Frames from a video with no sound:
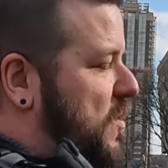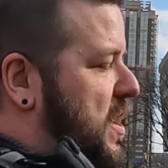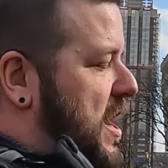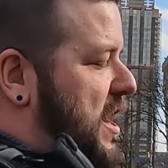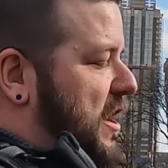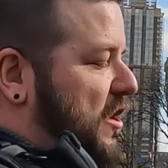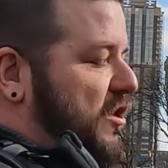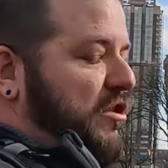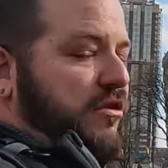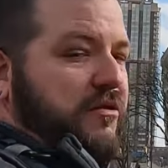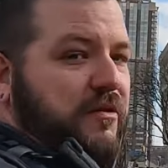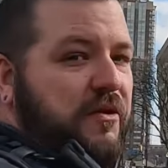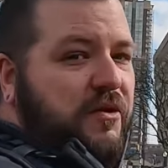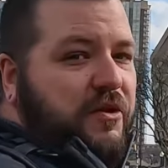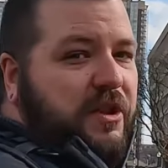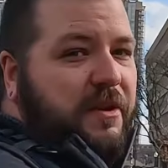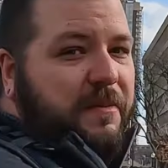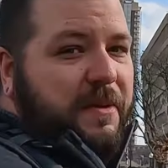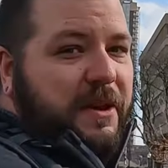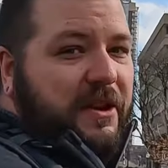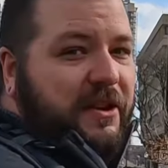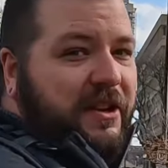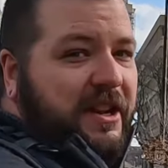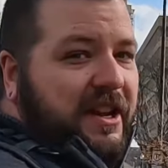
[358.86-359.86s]
and walk
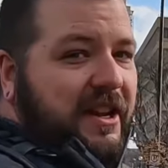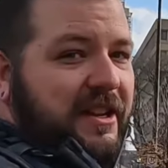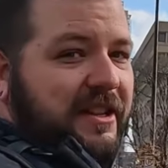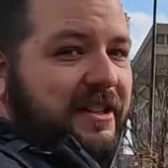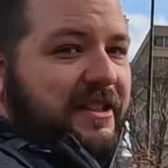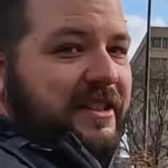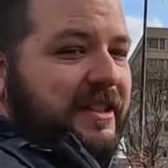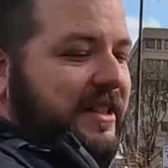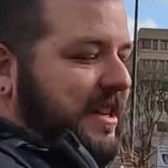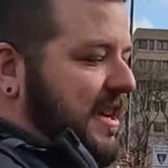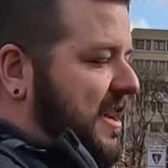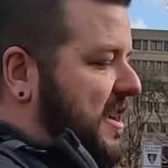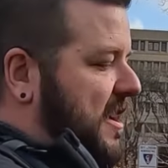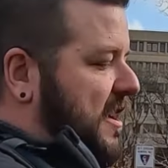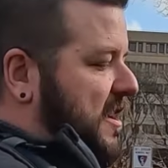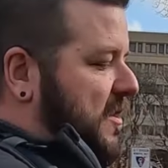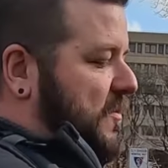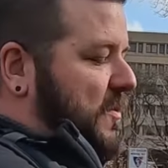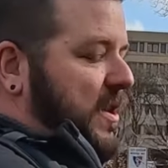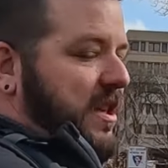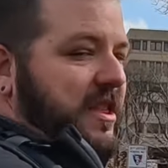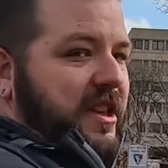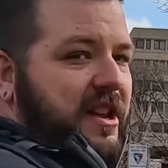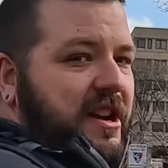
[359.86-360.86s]
through the buildings
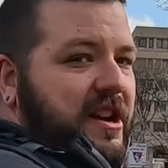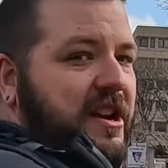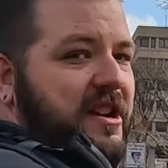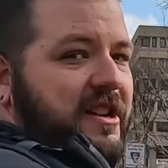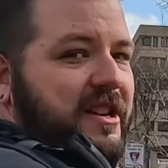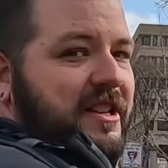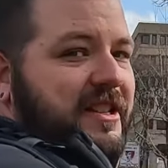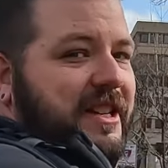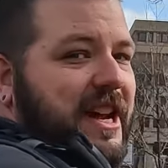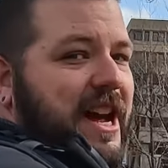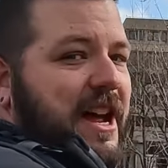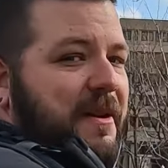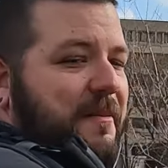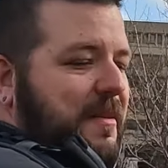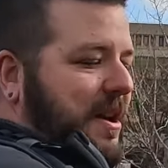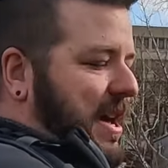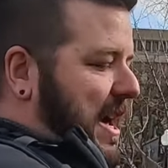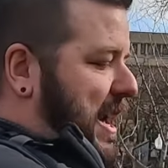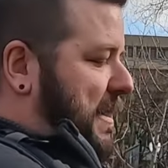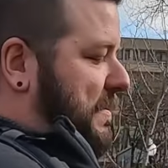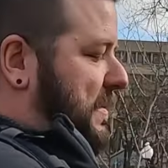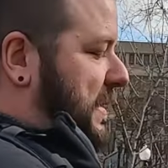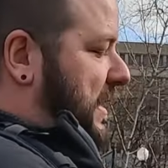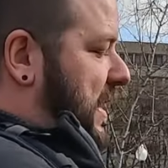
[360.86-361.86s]
with it on a
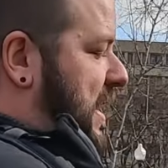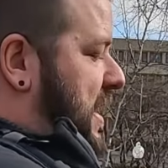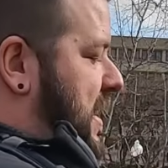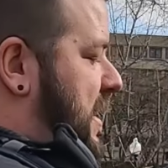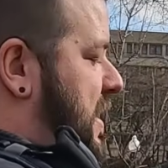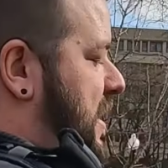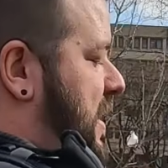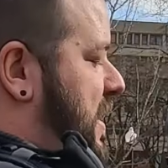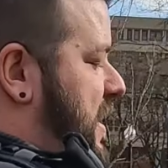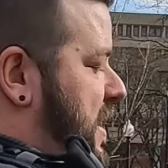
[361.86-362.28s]
time lapse